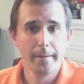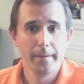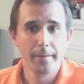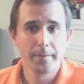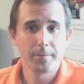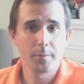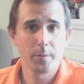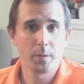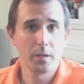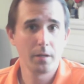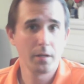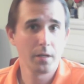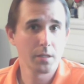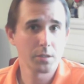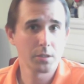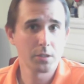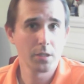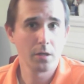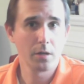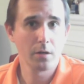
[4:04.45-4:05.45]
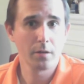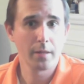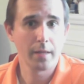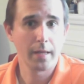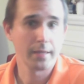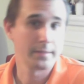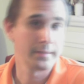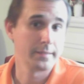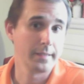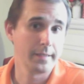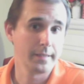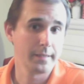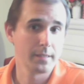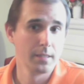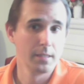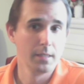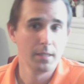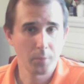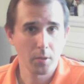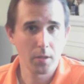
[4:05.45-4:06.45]
So in a nutshell, that's it.
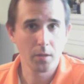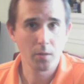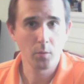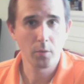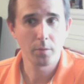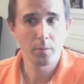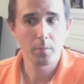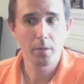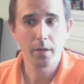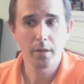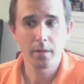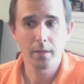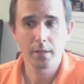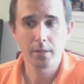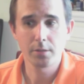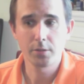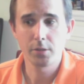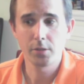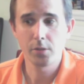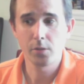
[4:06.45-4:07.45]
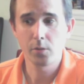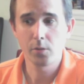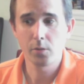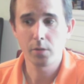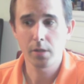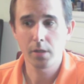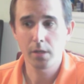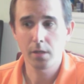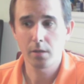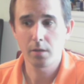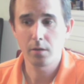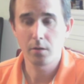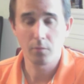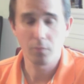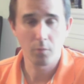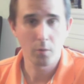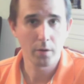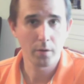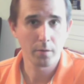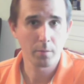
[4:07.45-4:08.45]
Play with money that you can
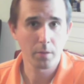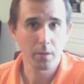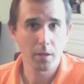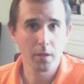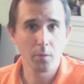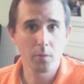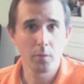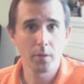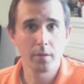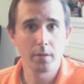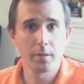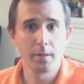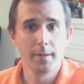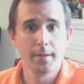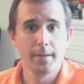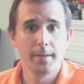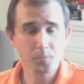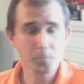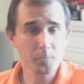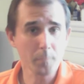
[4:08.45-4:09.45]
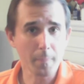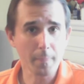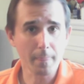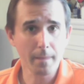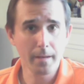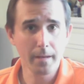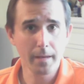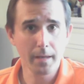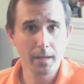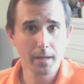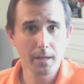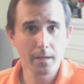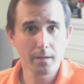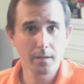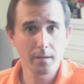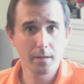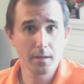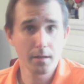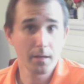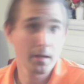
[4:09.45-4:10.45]
afford to play with
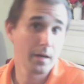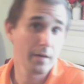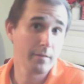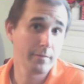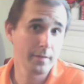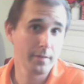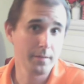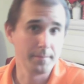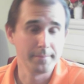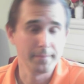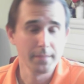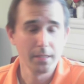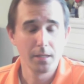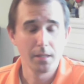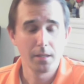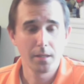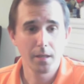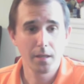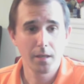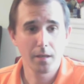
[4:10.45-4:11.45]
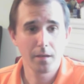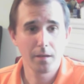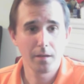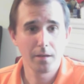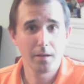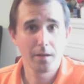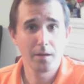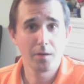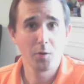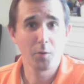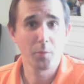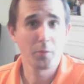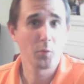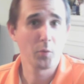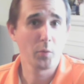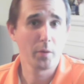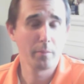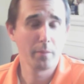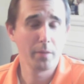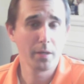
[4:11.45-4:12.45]
and have fun. And I hope you
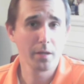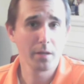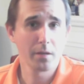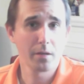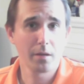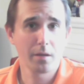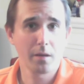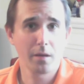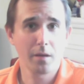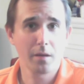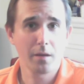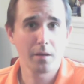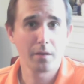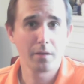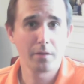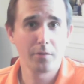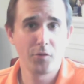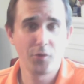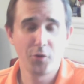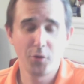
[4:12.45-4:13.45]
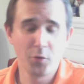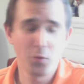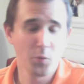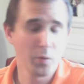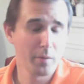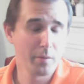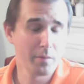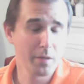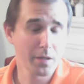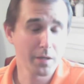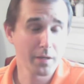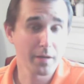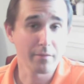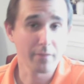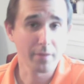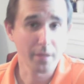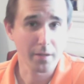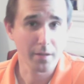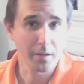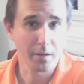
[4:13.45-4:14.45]
win big, and should you win big,
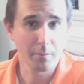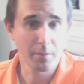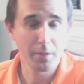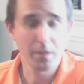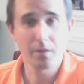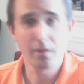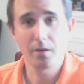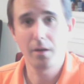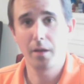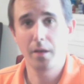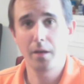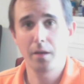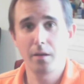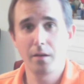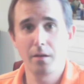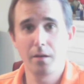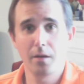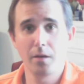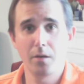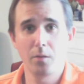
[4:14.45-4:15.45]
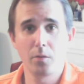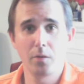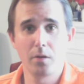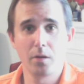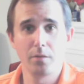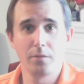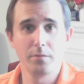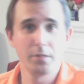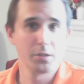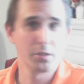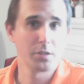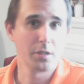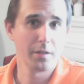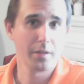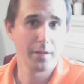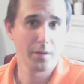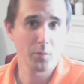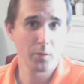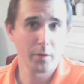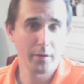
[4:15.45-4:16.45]
definitely tell me, and I would love to share
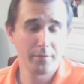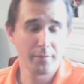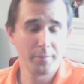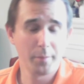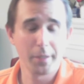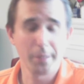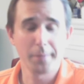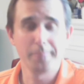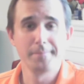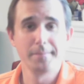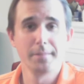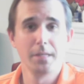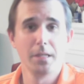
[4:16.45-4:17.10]
that with everybody.